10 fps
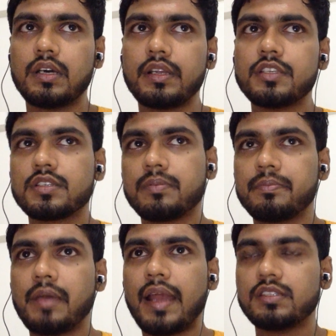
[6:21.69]
risk
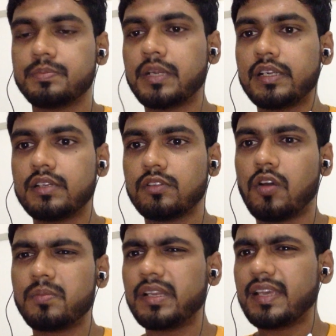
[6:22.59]
management
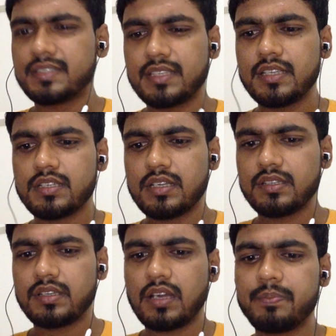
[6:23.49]
normally exist
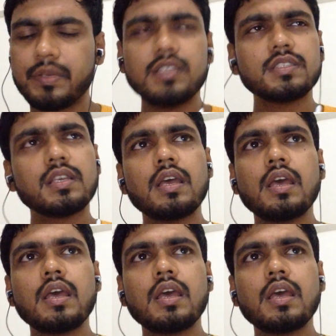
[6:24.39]
in companies.